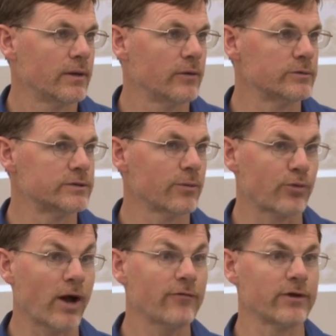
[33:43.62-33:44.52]
who still
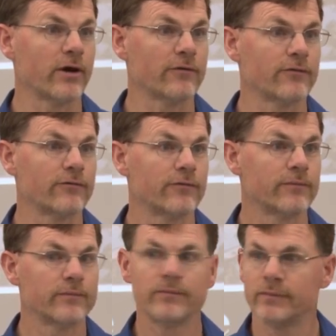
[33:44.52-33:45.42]
profit off of
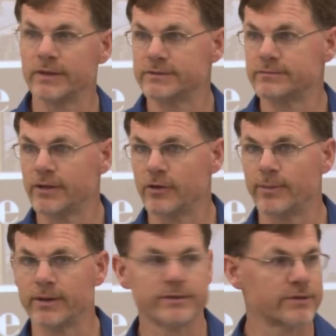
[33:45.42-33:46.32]
these
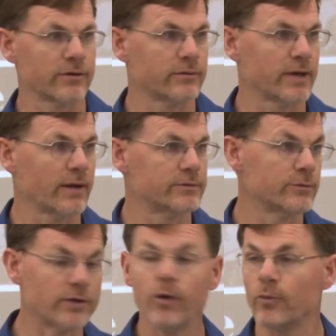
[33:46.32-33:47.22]
hillbilly stereotypes, who
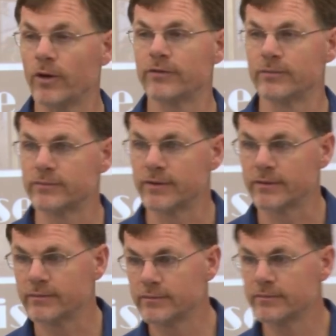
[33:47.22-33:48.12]
don't want them
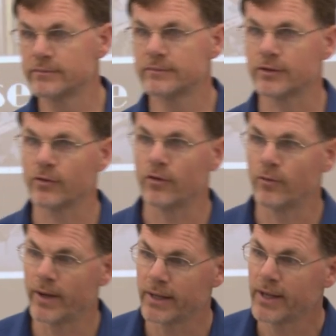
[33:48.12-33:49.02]
to, to go
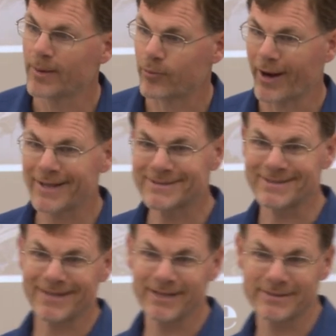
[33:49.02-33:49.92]
away. Branson
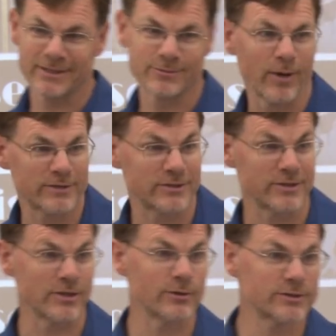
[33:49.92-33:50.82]
doesn't as much as it
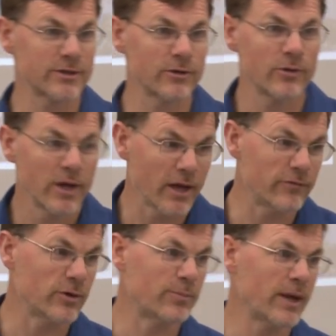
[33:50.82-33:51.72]
used to. If
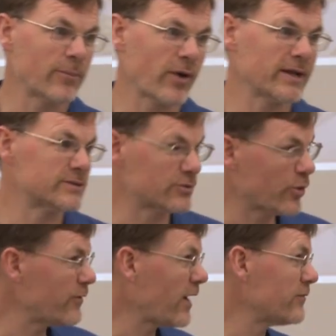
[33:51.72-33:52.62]
you'd been in Branson
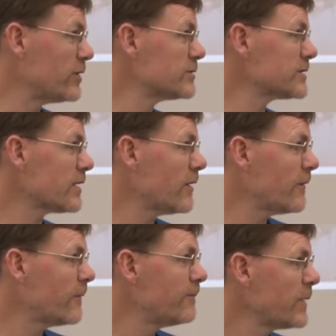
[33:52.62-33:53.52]
twenty-five years
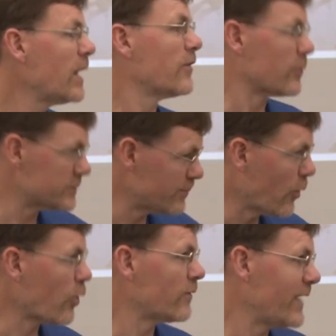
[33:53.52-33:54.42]
ago, there was
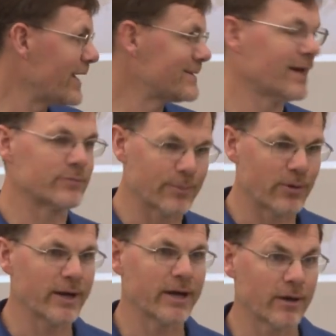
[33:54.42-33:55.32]
more of that attempt to
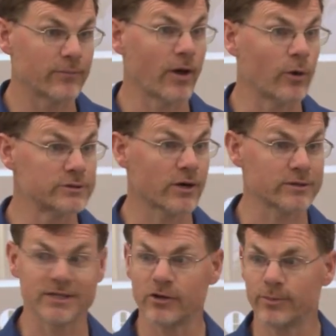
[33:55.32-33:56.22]
play up the
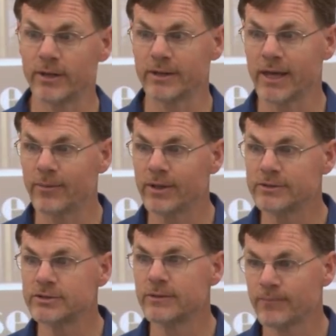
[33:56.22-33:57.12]
Ozarks hillbilly
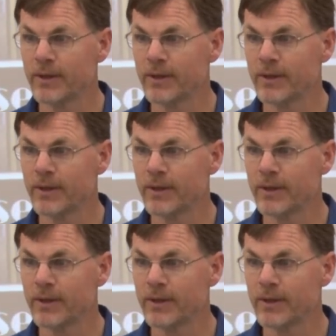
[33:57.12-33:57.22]
image